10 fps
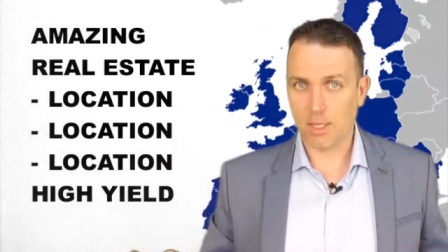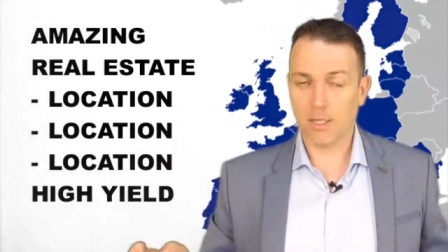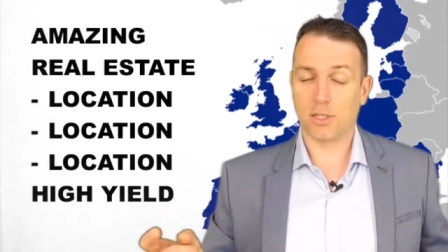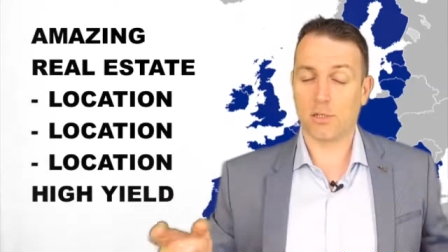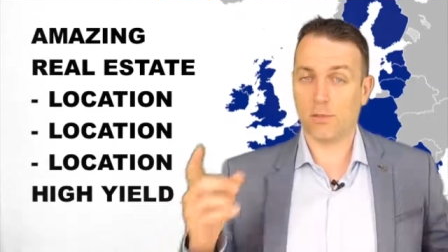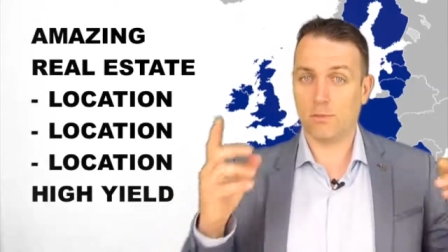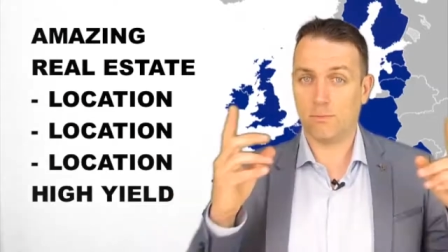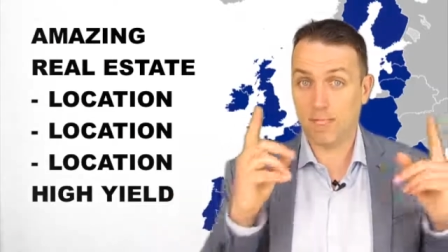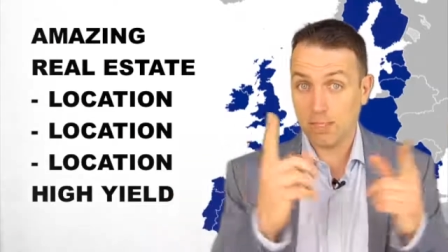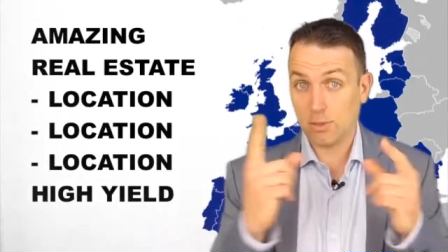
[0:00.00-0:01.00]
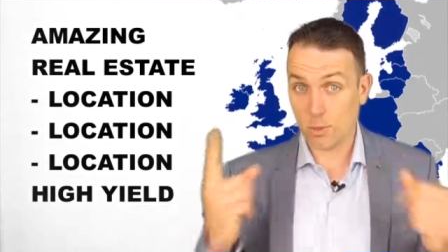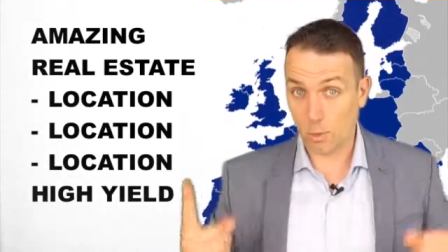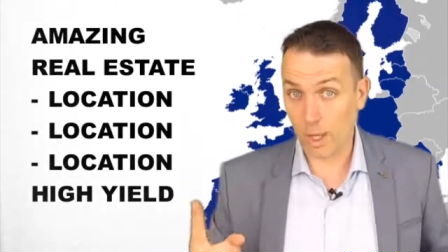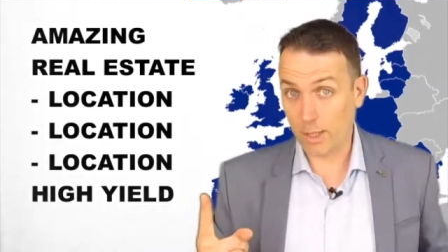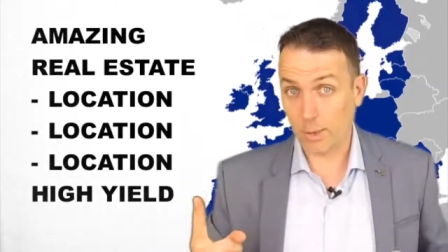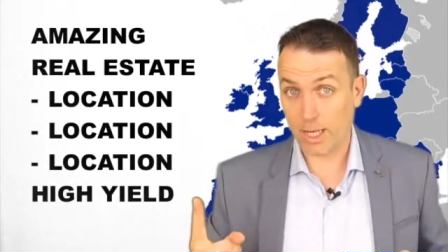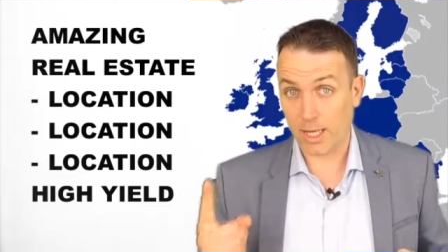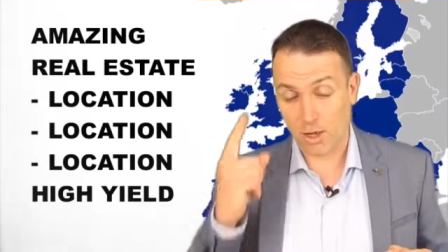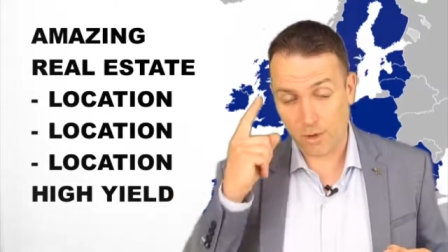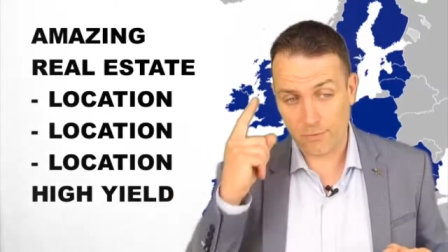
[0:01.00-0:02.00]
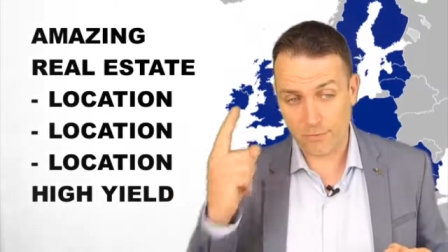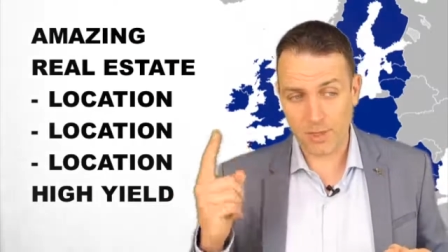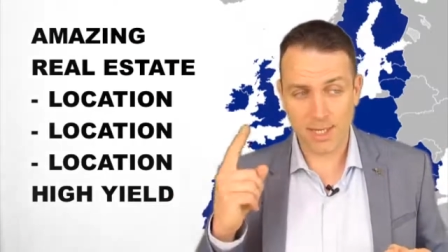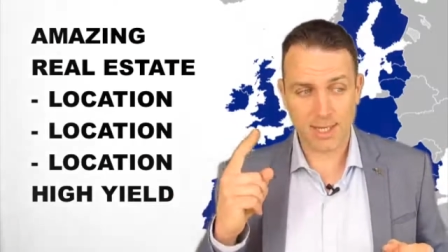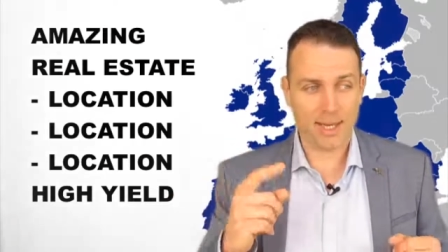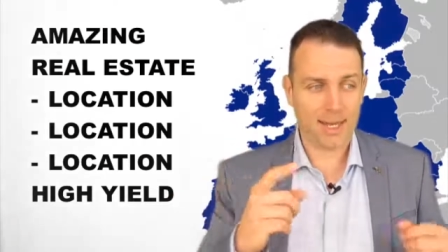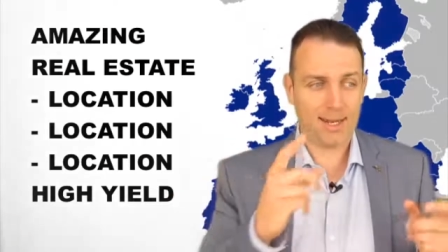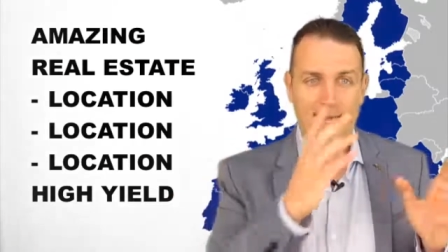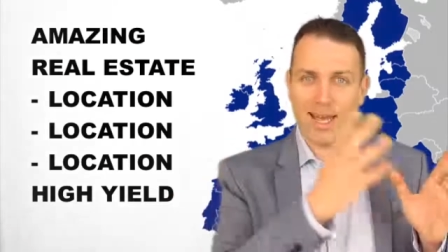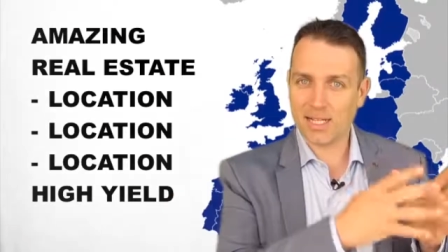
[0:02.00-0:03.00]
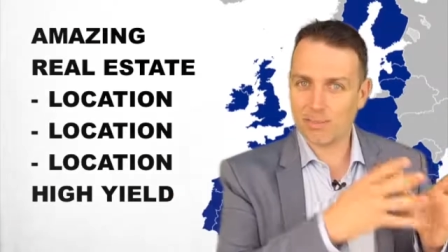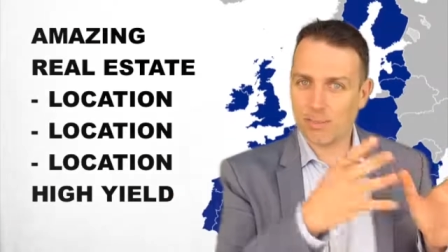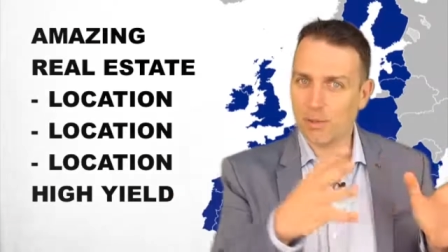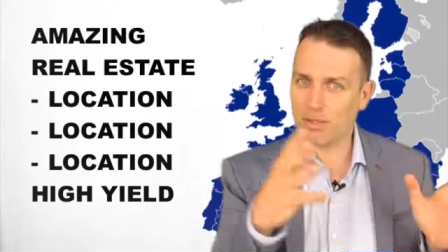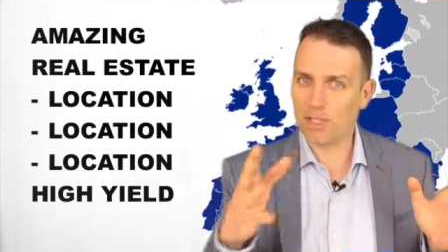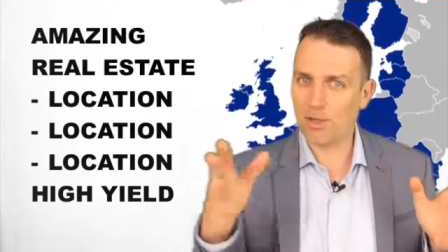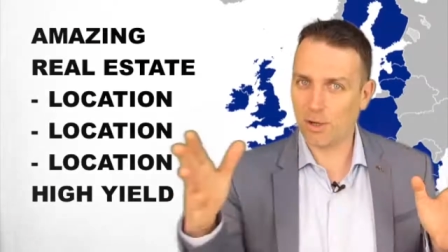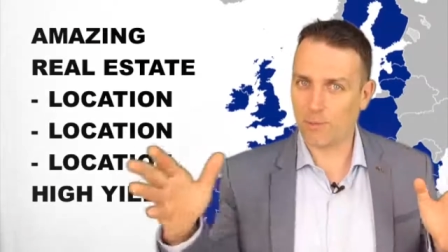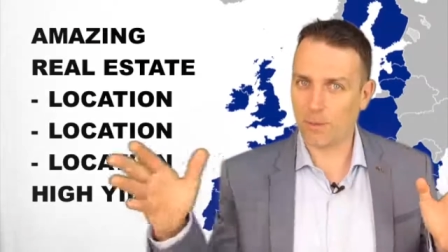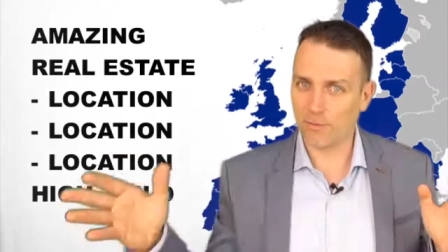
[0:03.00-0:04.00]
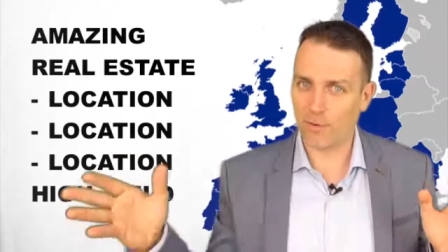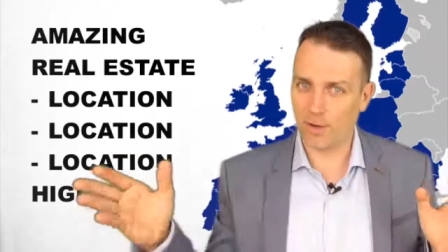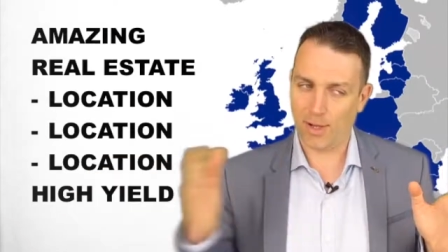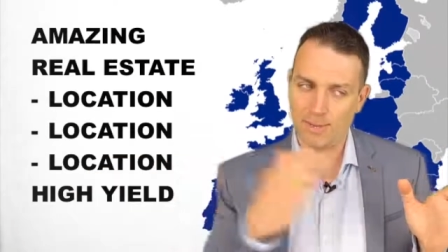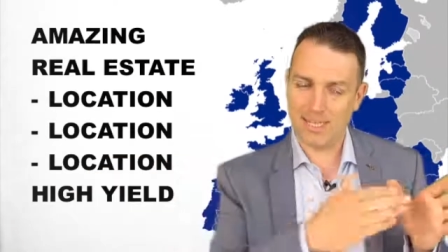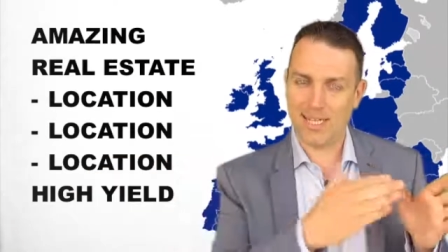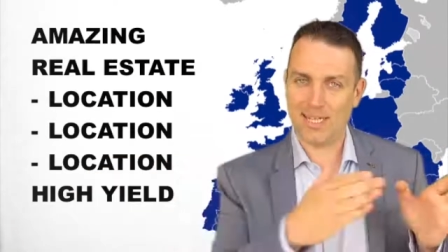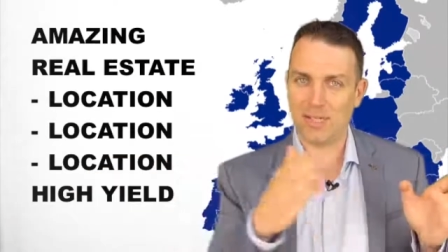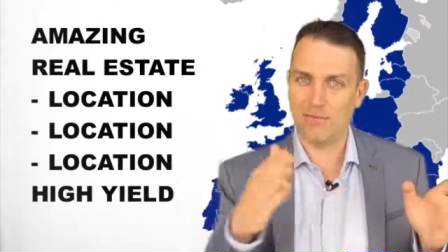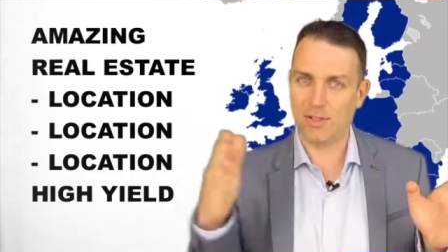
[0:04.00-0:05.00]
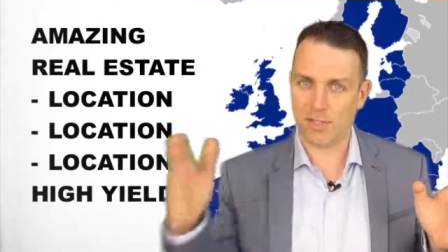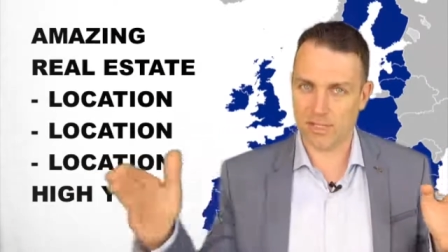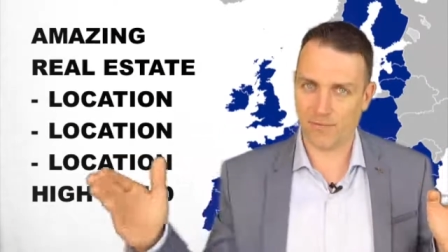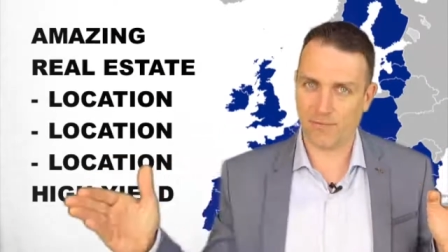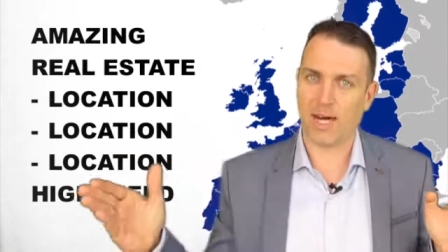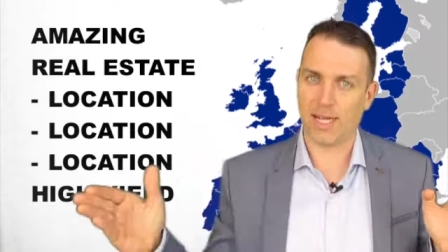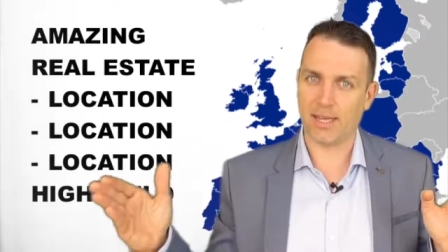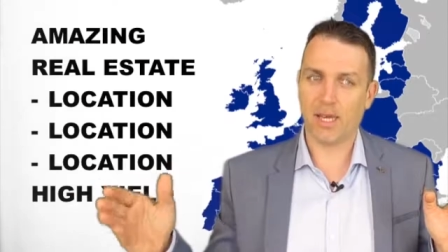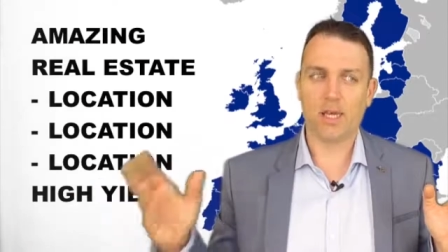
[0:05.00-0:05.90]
So that's one way of thinking and exposing your portfolio. I'm saying diversified,